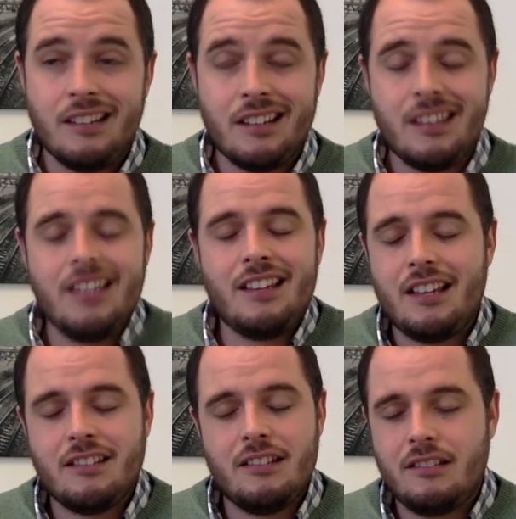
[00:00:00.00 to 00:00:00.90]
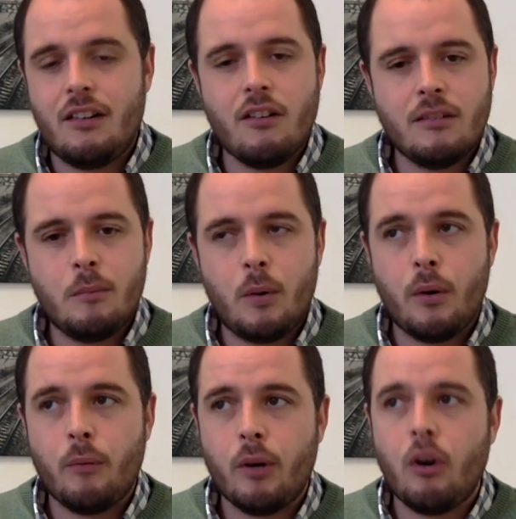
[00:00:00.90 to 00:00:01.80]
And I think that's the starting
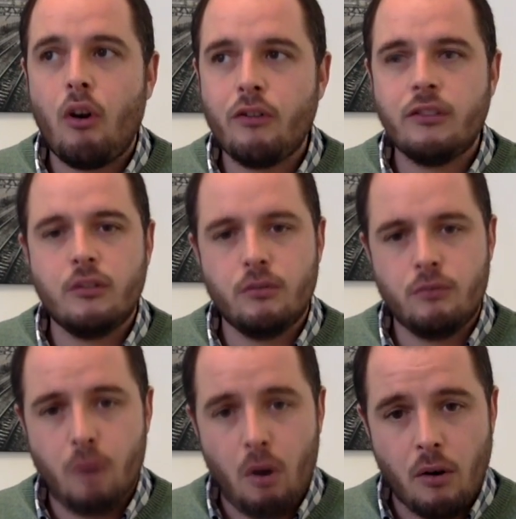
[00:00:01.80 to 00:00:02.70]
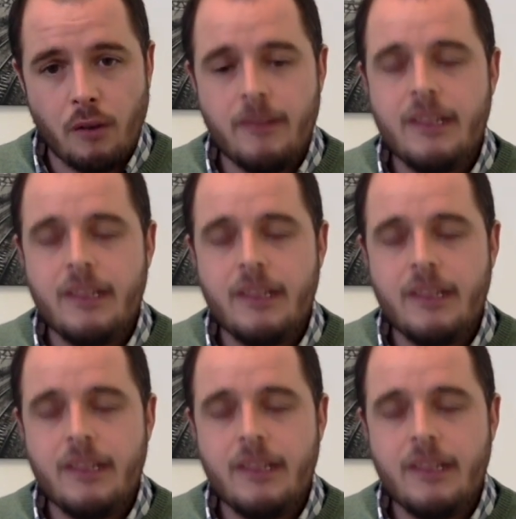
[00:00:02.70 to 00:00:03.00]
point where it often goes wrong,